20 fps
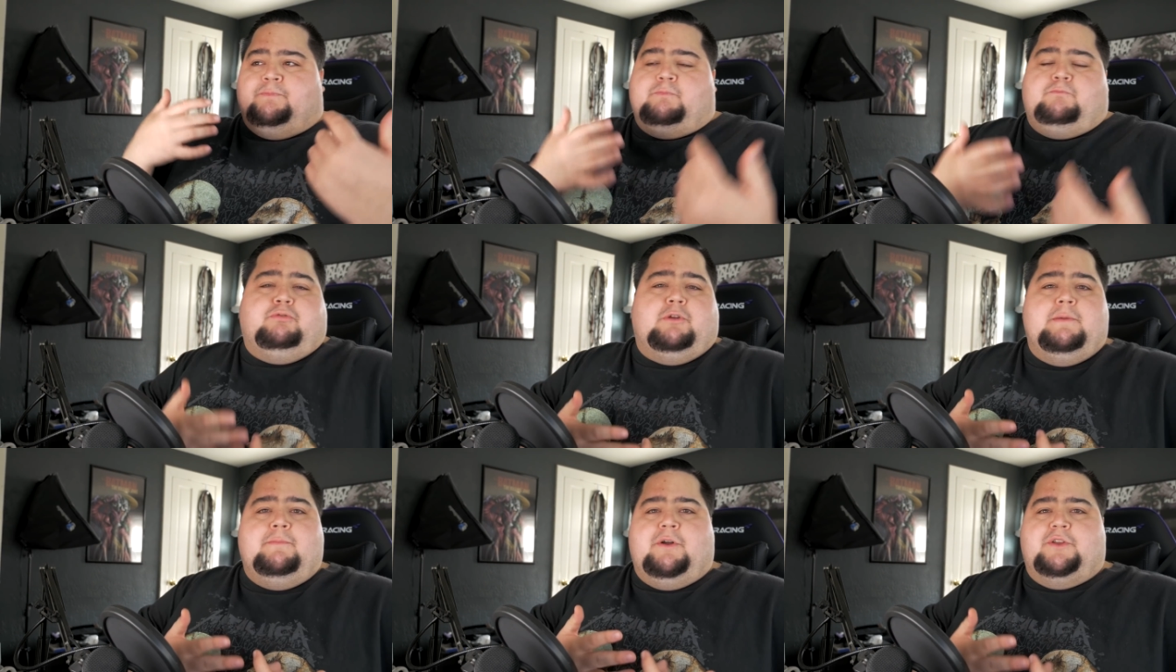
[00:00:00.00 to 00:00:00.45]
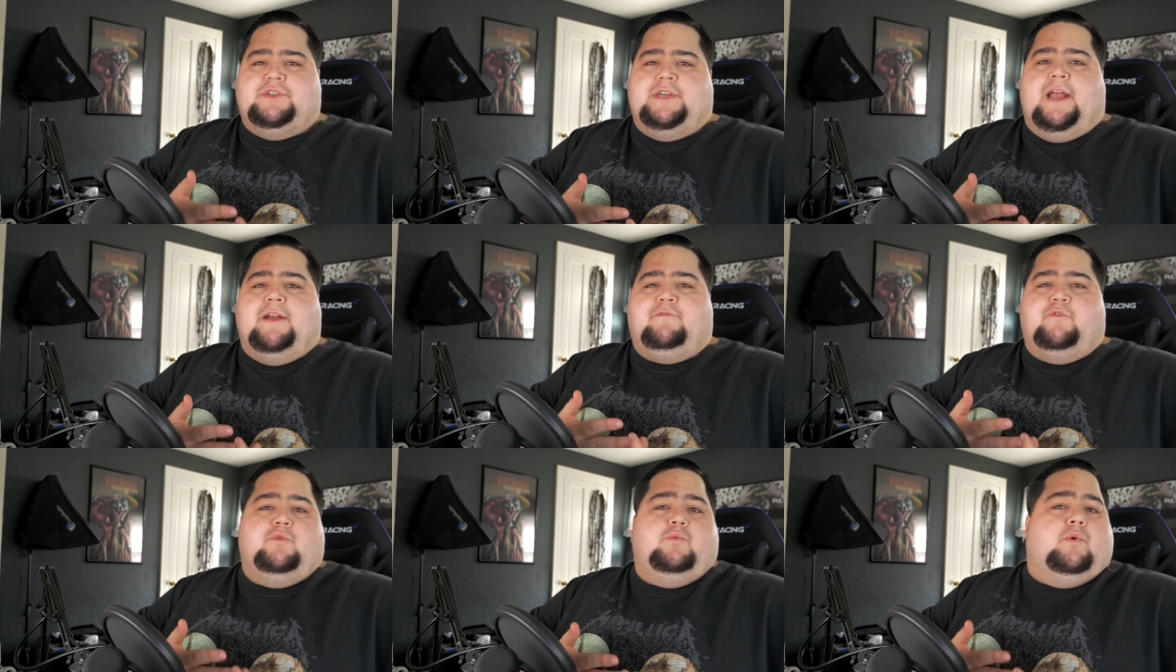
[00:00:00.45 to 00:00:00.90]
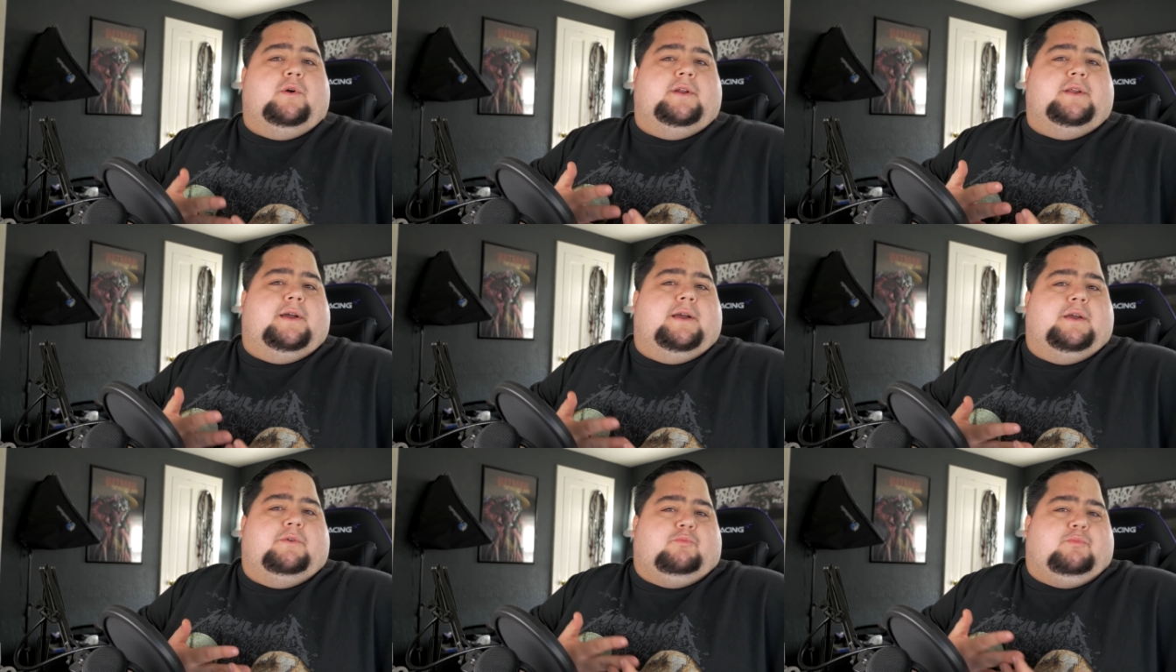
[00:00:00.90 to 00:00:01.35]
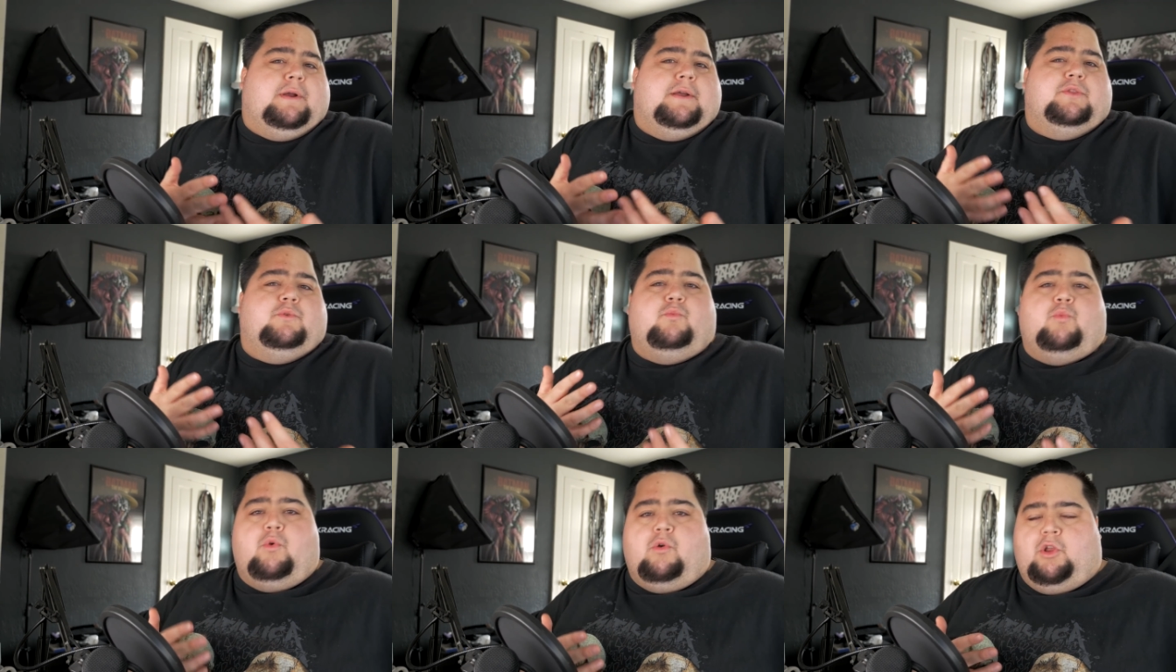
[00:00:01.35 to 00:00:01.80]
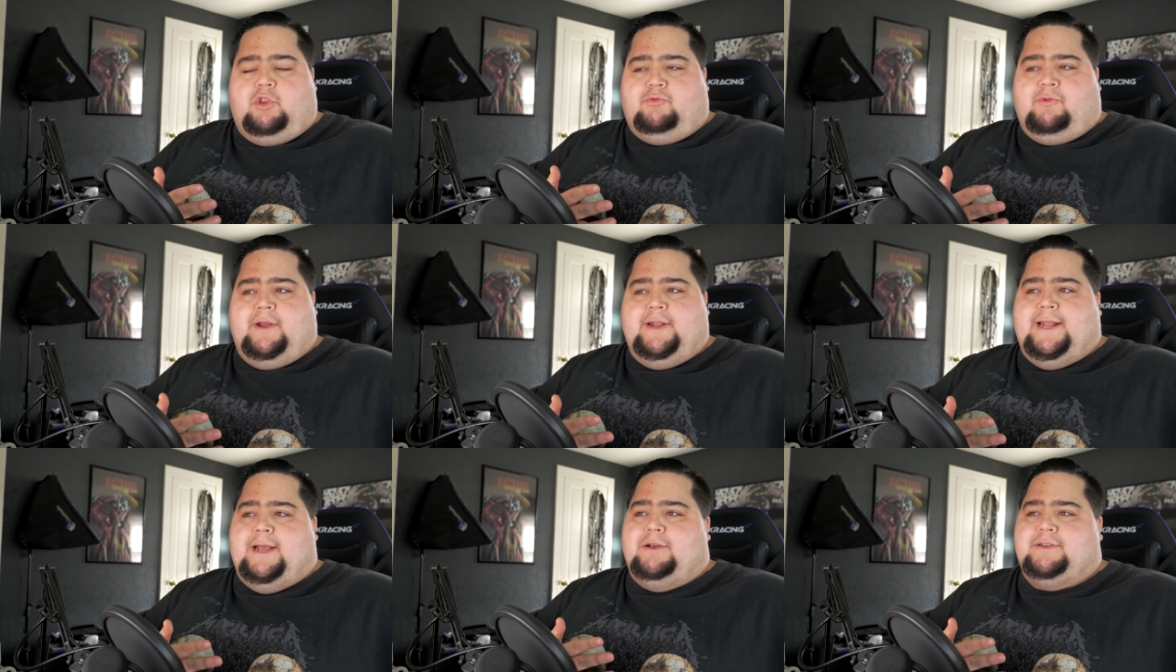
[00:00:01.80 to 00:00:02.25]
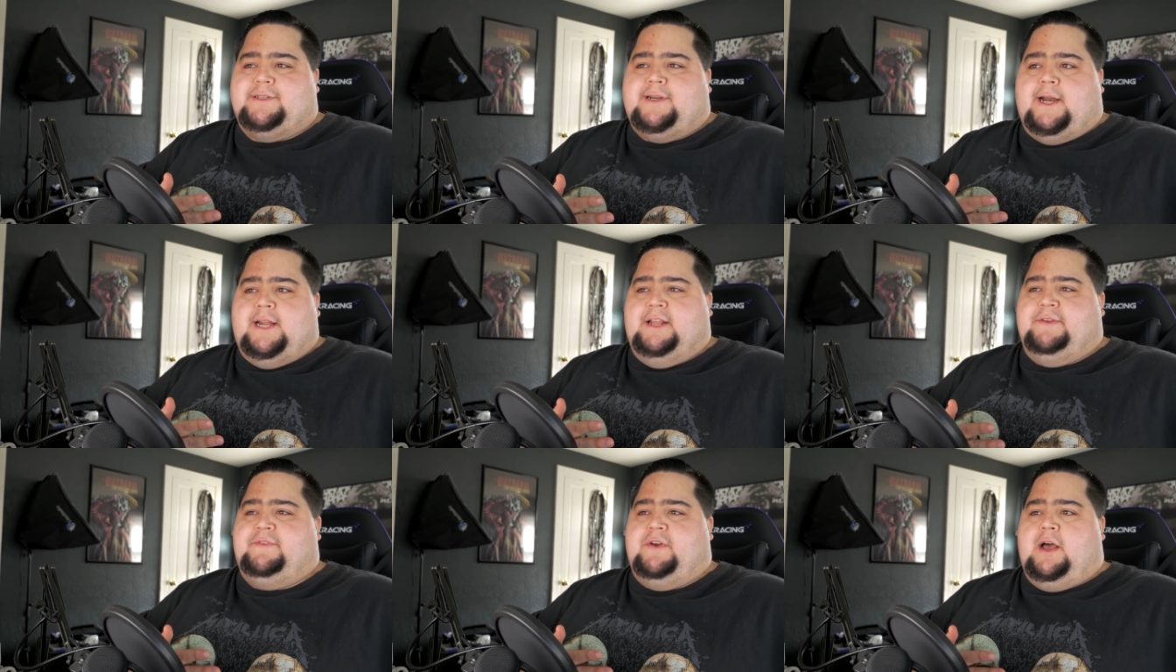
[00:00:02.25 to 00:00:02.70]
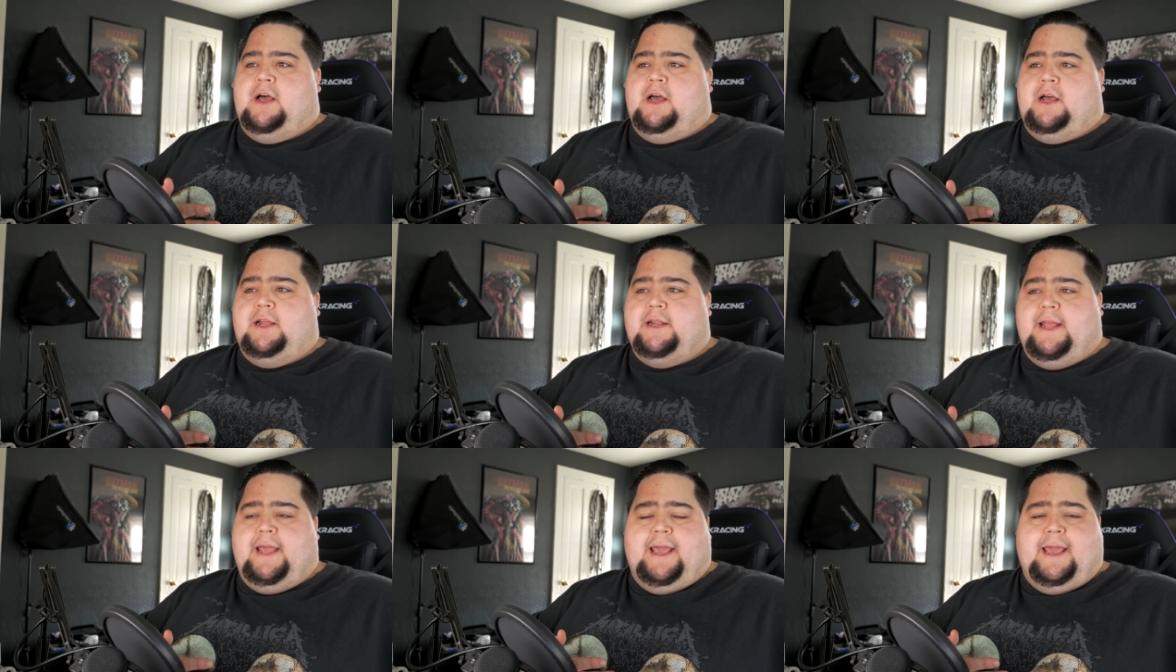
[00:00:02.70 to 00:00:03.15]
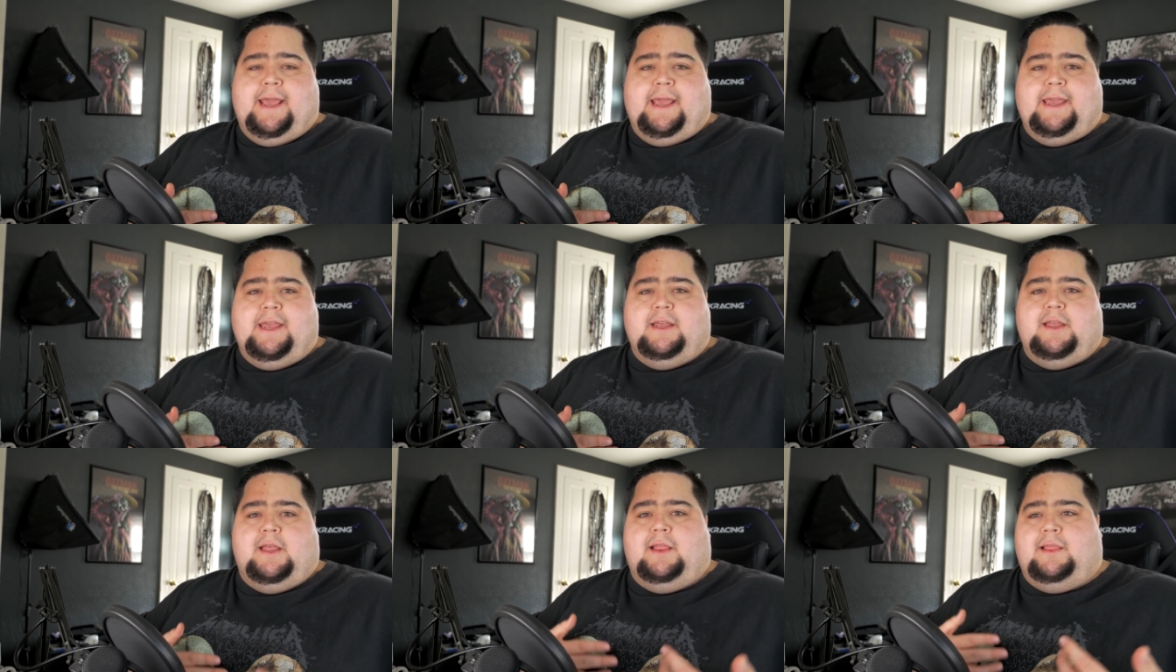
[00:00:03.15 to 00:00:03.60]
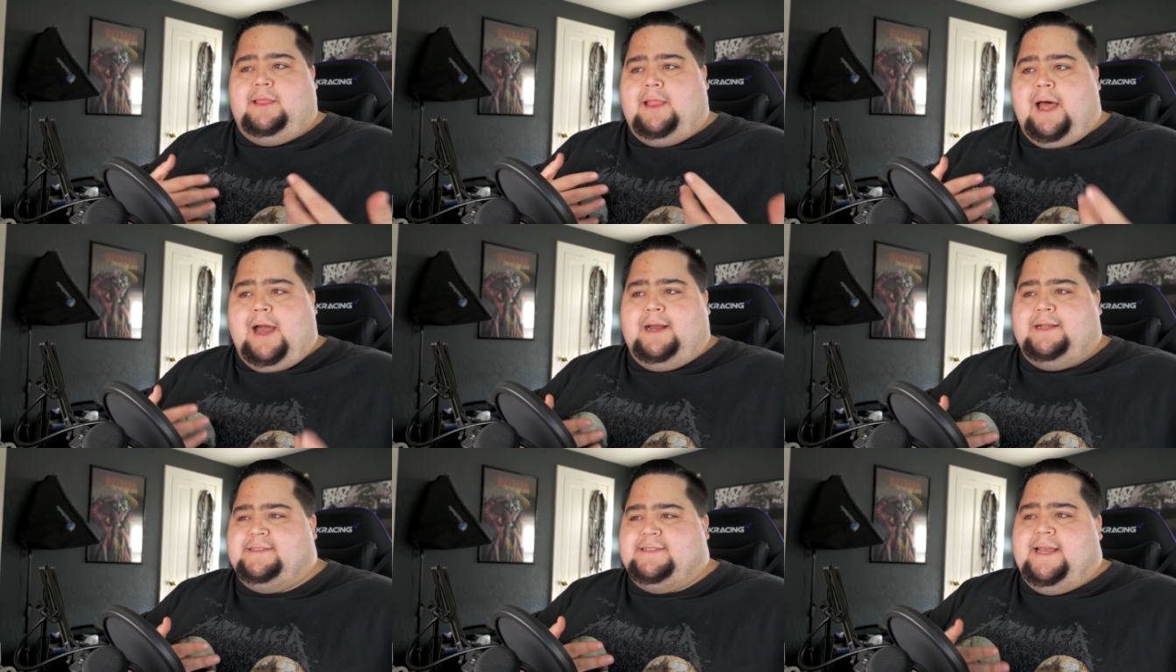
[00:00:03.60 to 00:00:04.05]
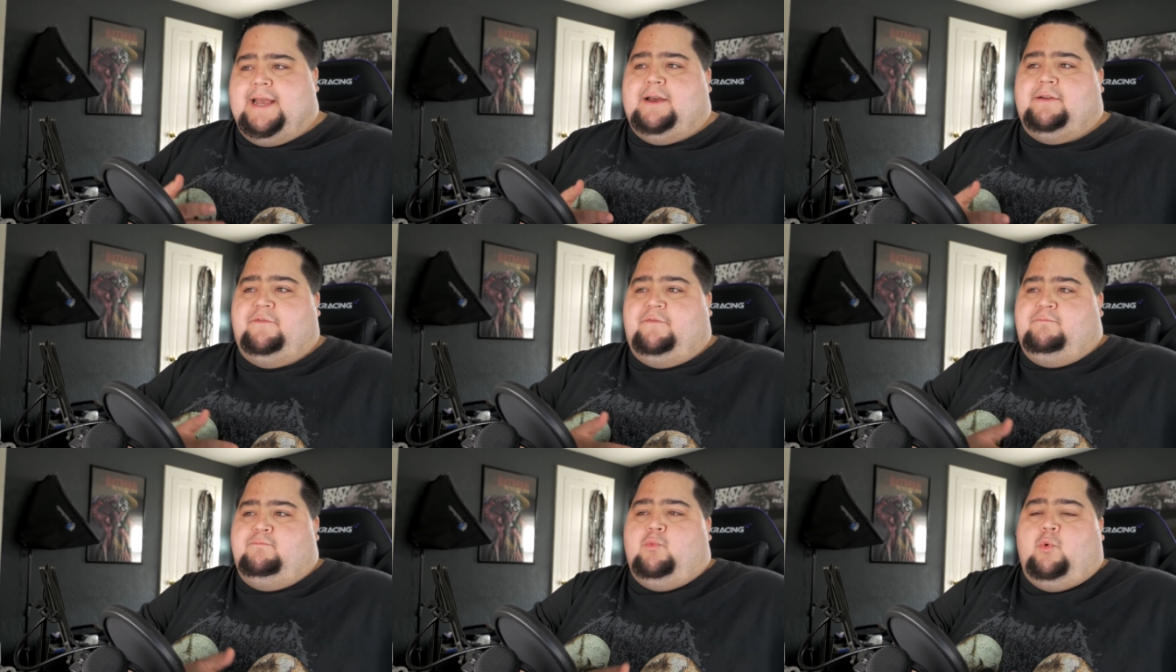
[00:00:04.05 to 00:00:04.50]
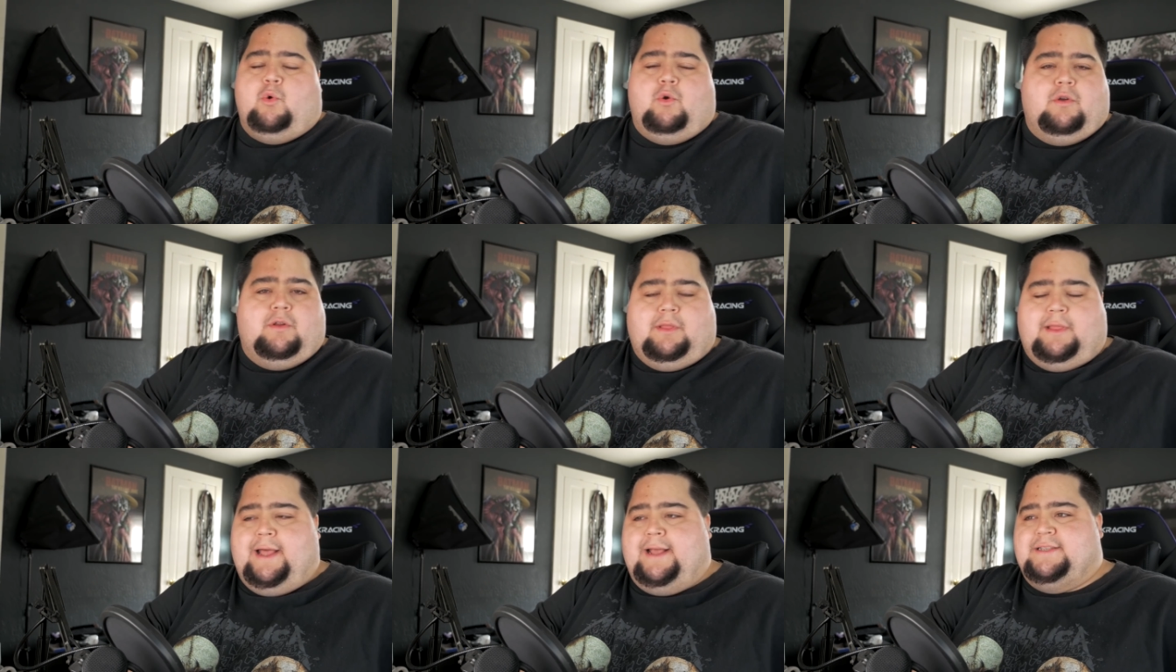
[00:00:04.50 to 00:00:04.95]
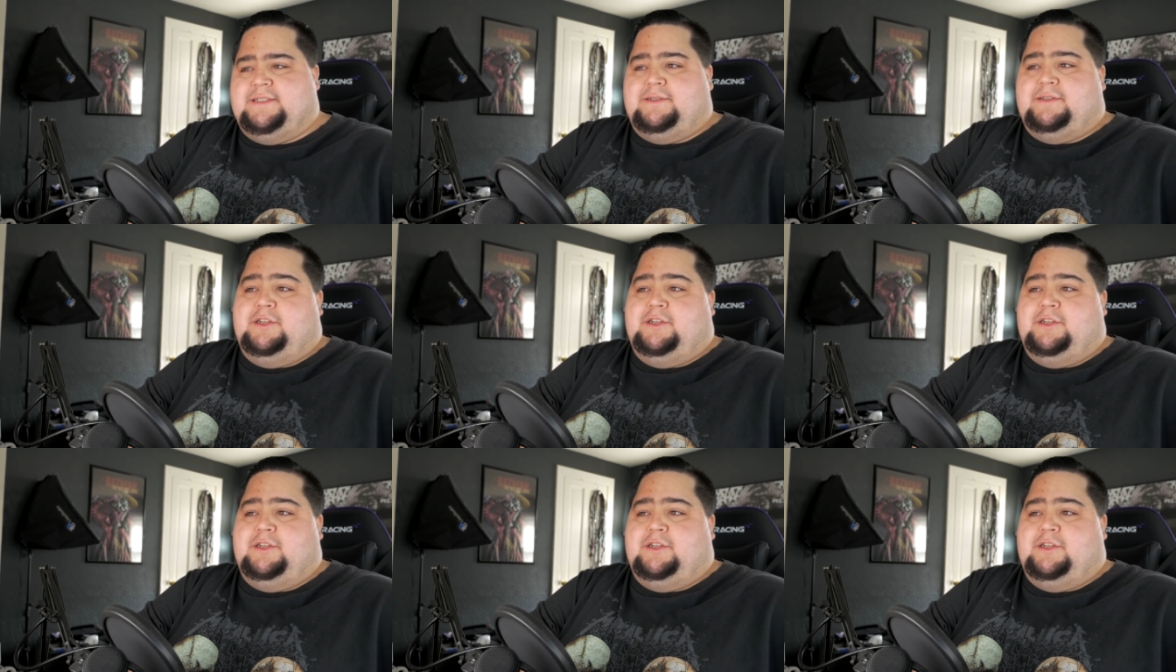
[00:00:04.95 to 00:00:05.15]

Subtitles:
Pretty much everyone around the world right now is kind of on a lockdown, more or less,